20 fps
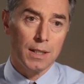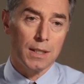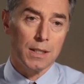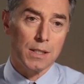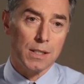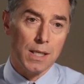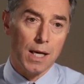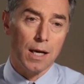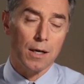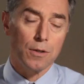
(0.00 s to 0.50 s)

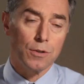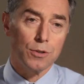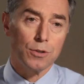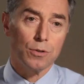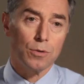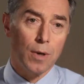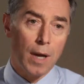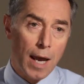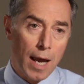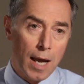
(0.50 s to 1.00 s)
is how to
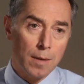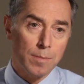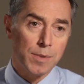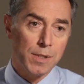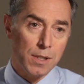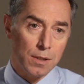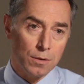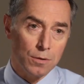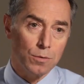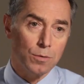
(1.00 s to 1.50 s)
do
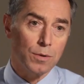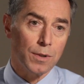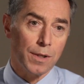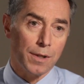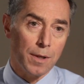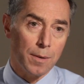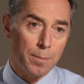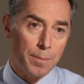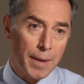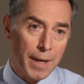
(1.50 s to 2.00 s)
absolutely
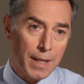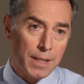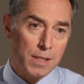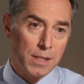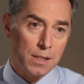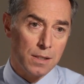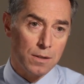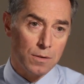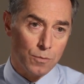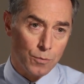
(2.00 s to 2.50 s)
the
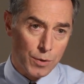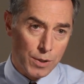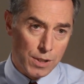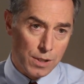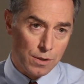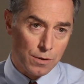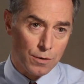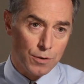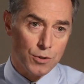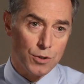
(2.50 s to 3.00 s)
best
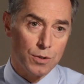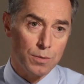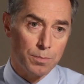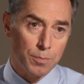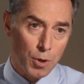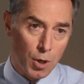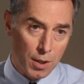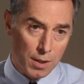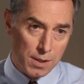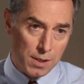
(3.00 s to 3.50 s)
research
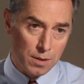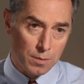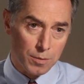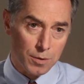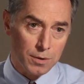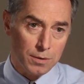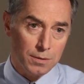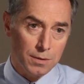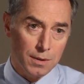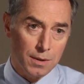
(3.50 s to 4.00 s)

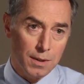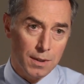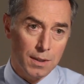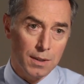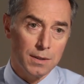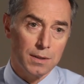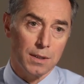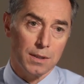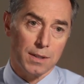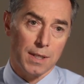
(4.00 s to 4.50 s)
possible
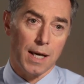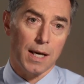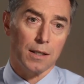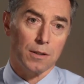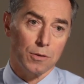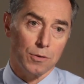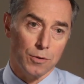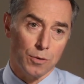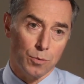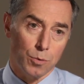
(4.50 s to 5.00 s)
to
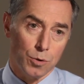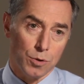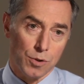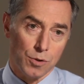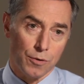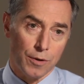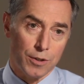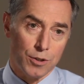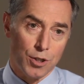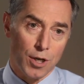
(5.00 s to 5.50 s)
tackle the world's great